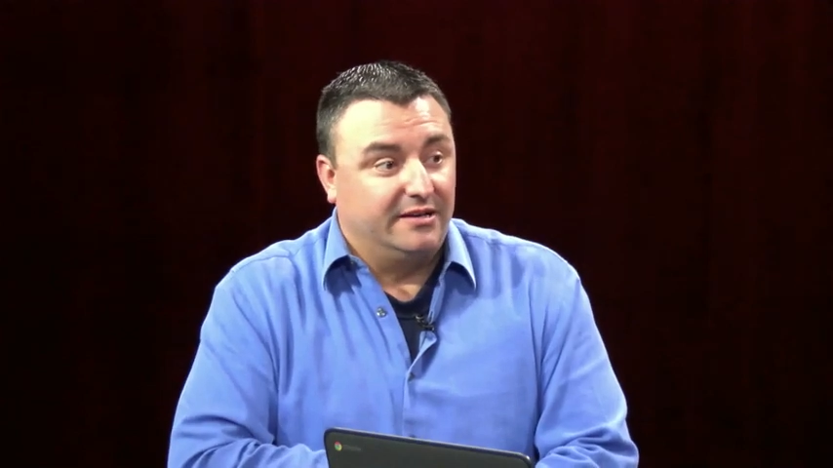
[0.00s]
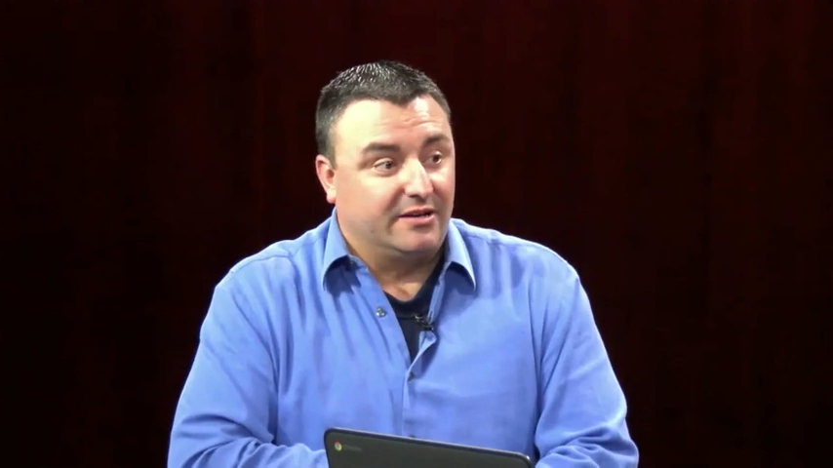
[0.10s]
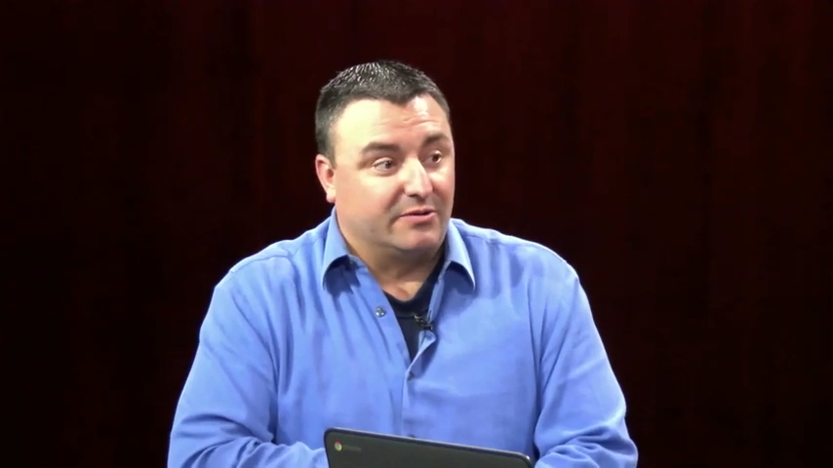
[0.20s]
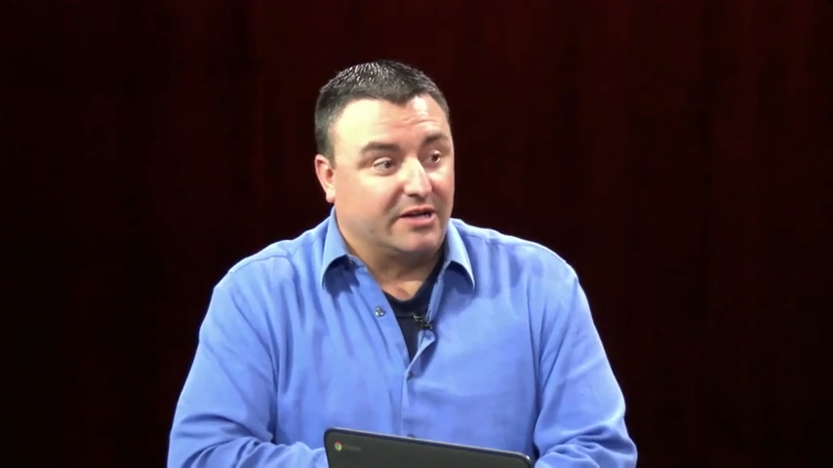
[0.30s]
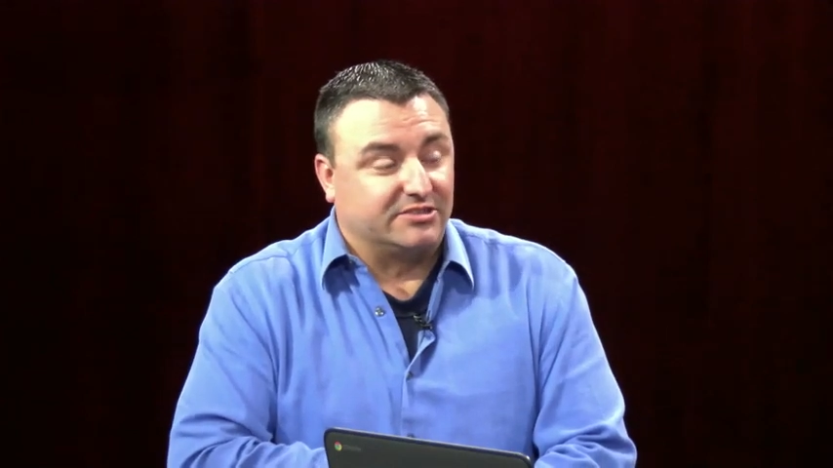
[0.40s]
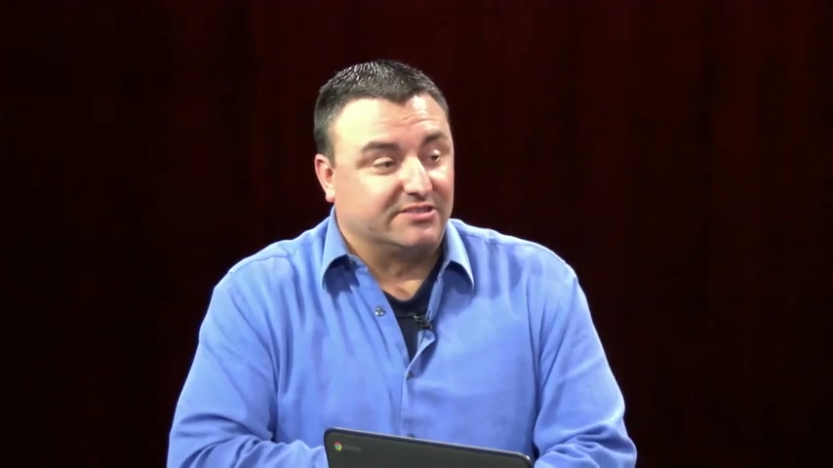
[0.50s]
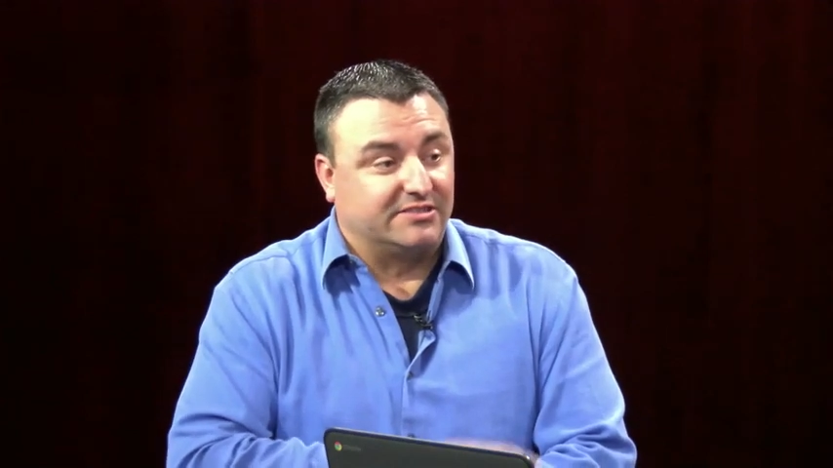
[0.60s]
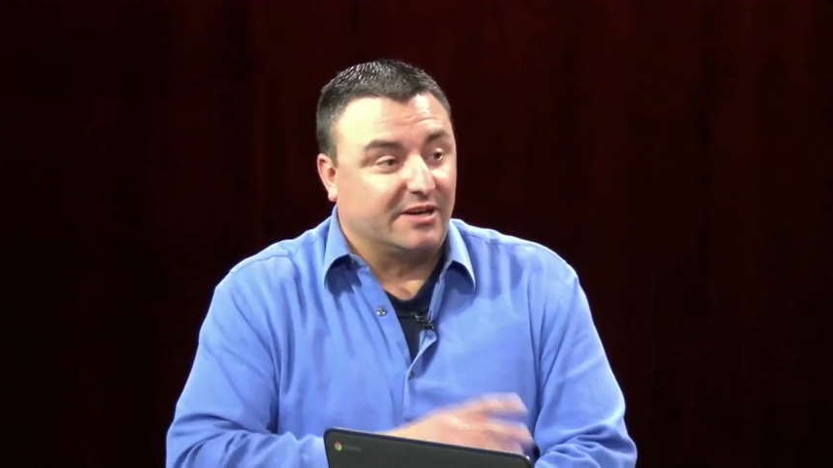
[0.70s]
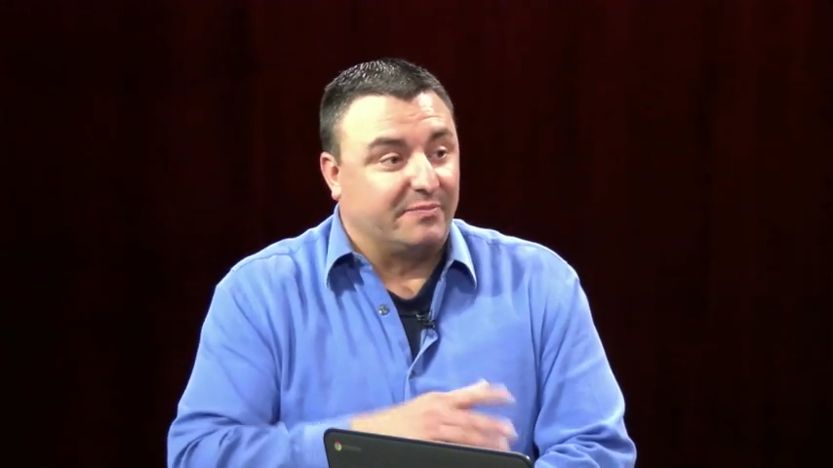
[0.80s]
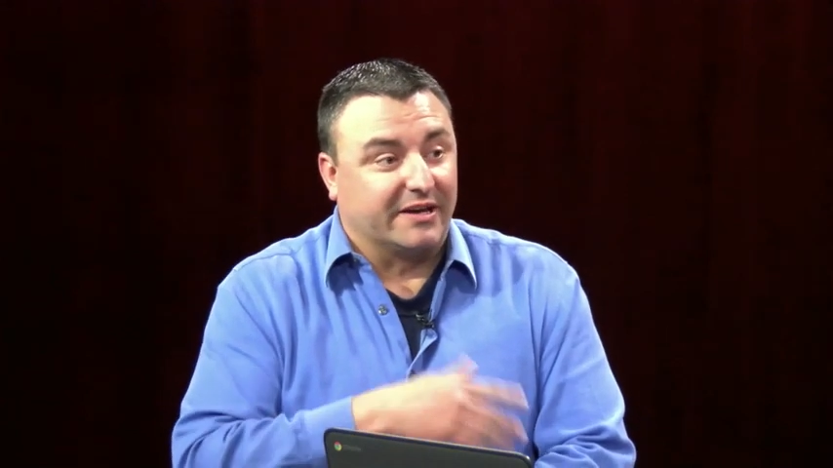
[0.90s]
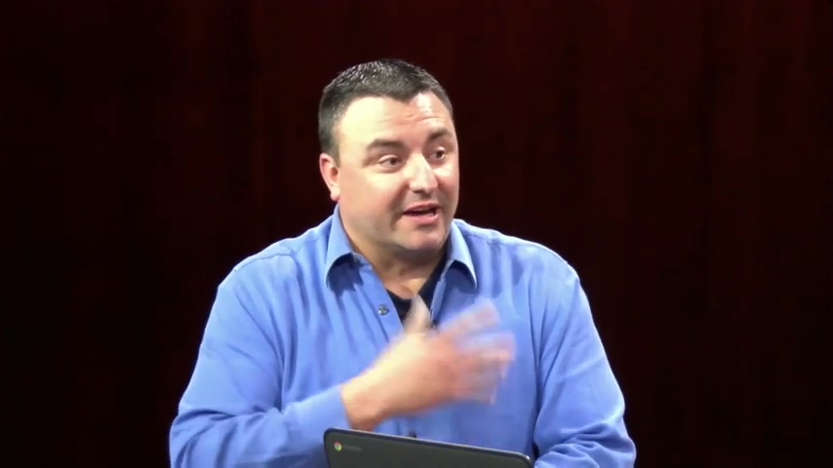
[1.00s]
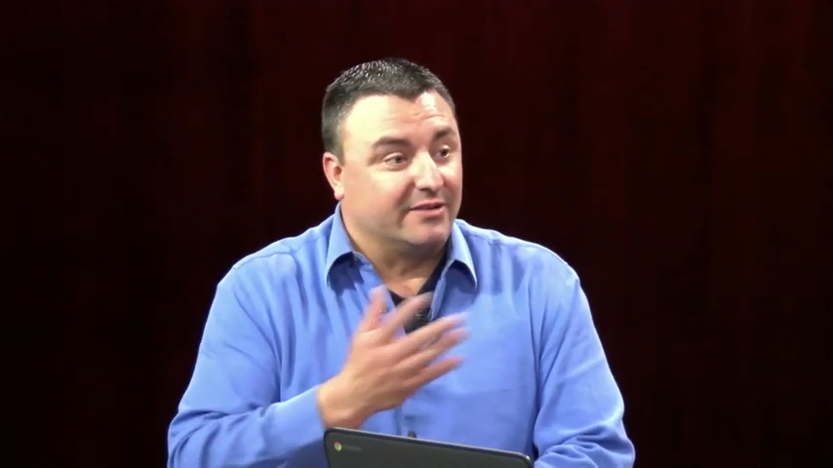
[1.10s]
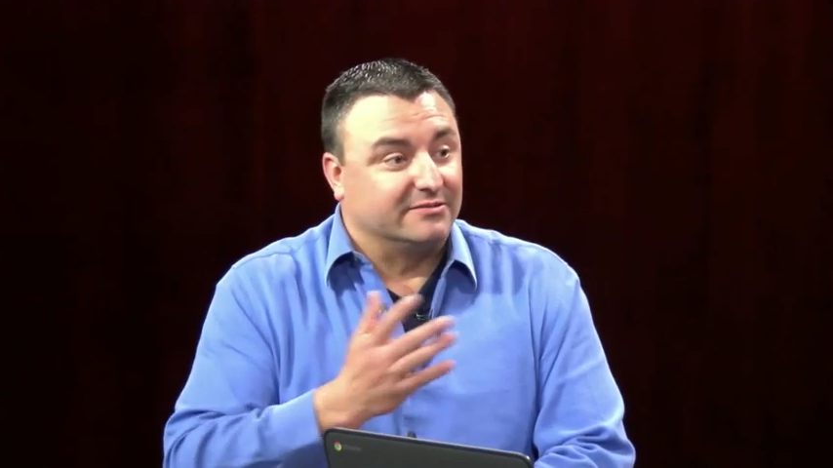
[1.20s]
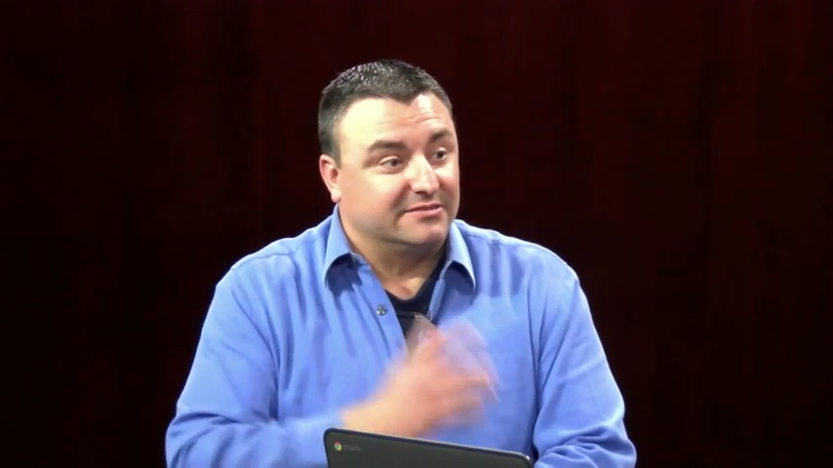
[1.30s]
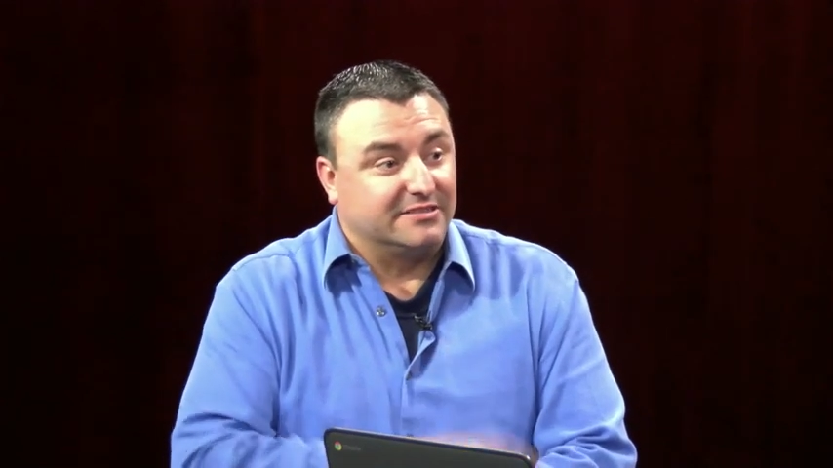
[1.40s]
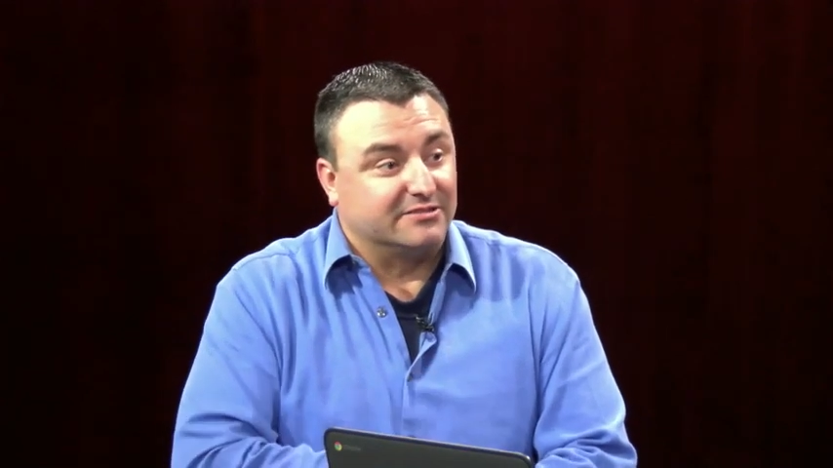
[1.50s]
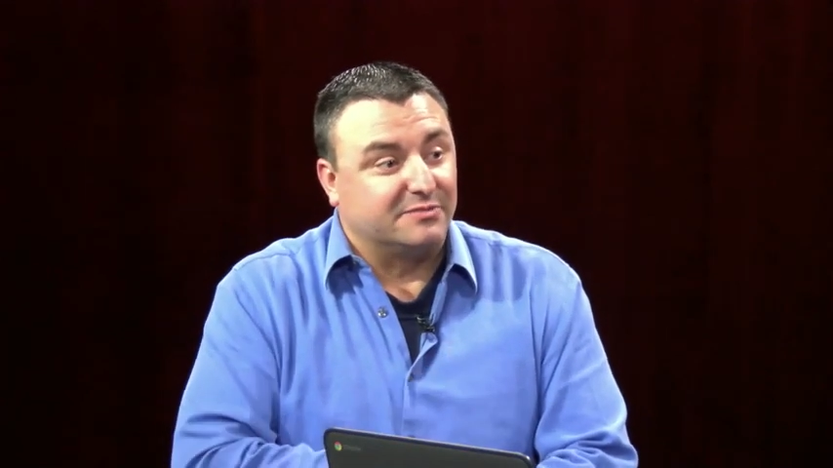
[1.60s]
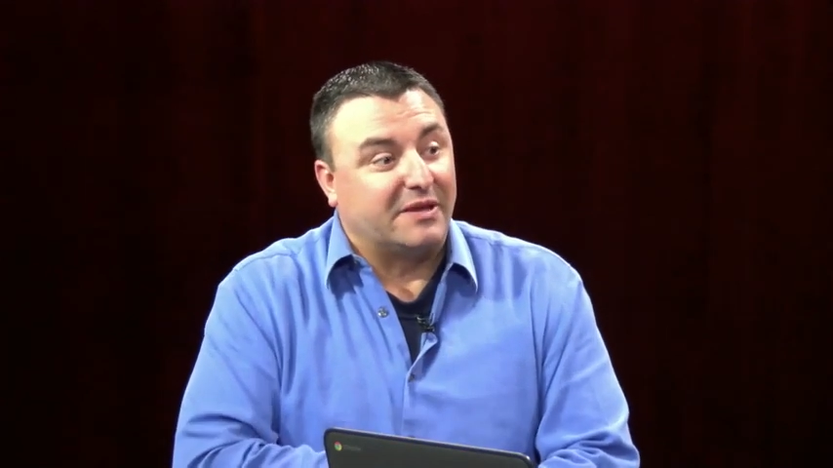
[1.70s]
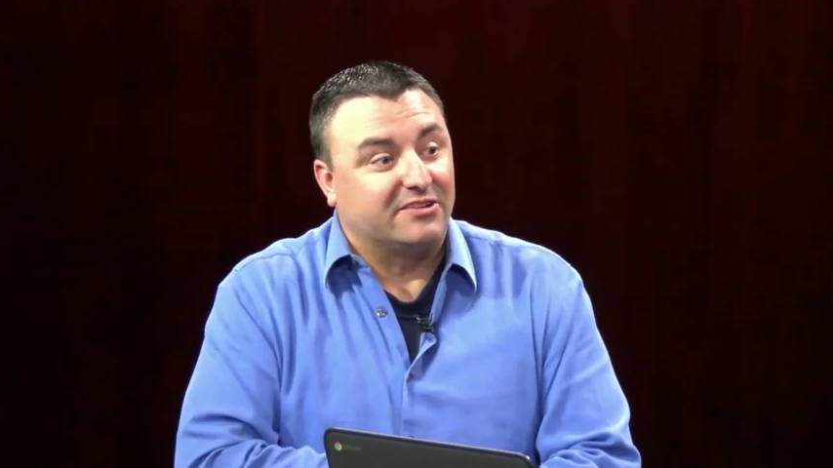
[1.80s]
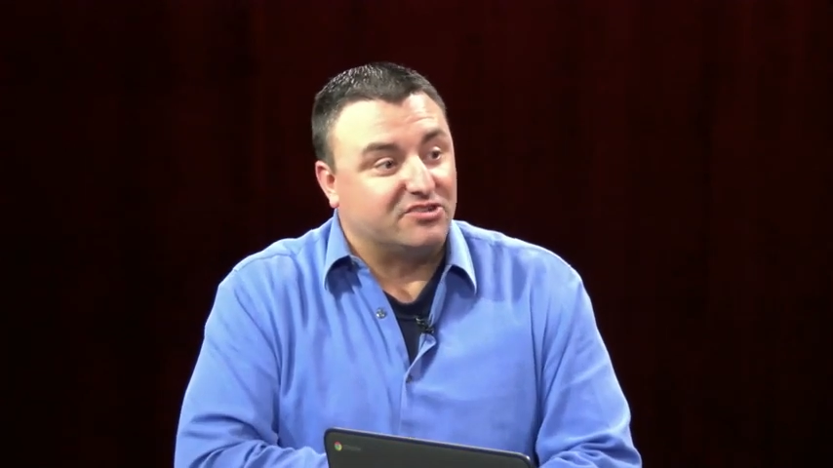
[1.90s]
we're not just dumping out
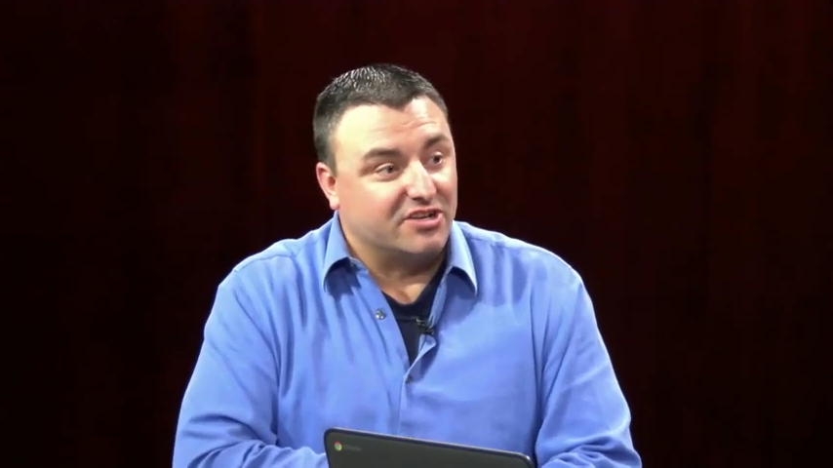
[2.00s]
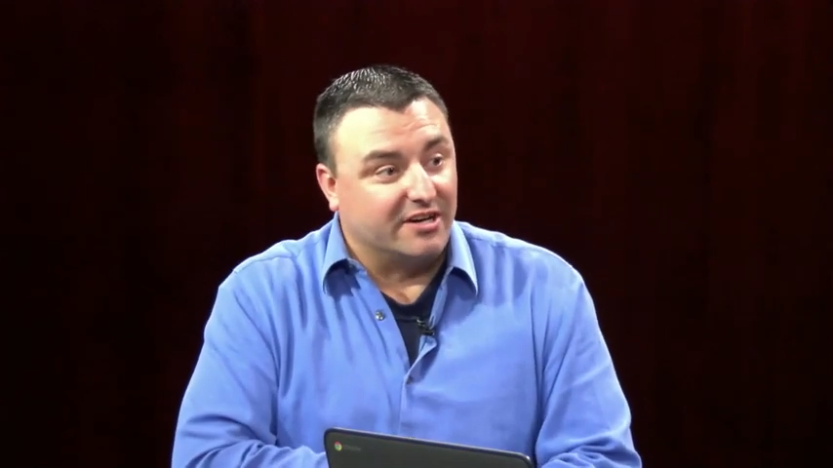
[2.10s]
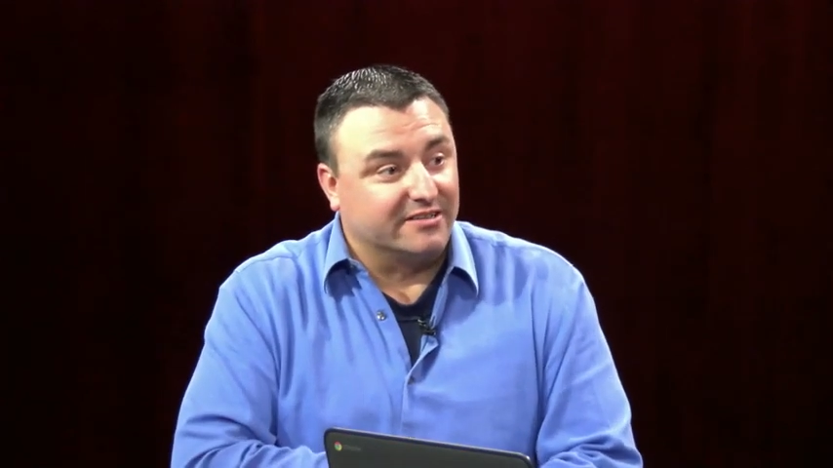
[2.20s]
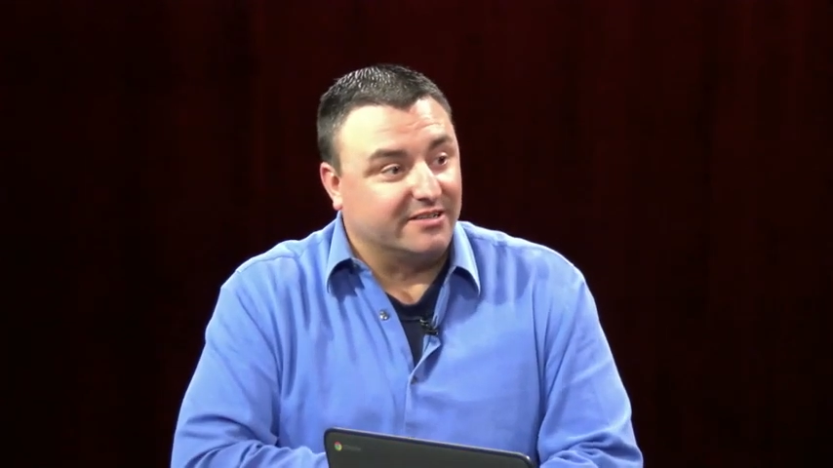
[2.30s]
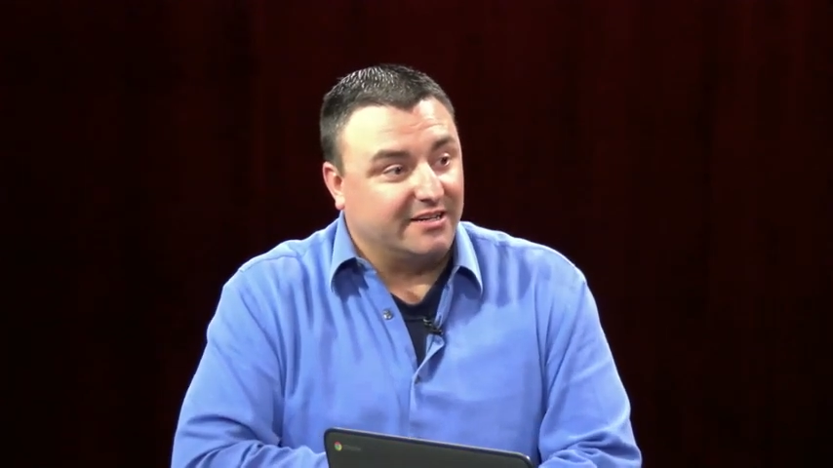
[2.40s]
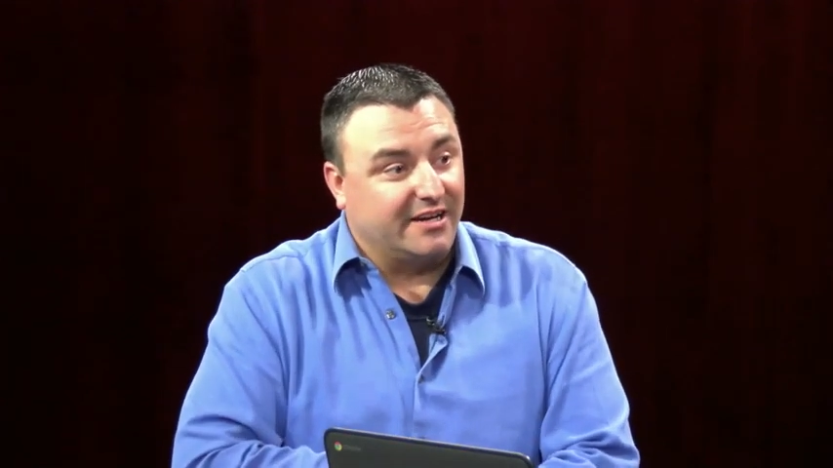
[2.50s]
space junk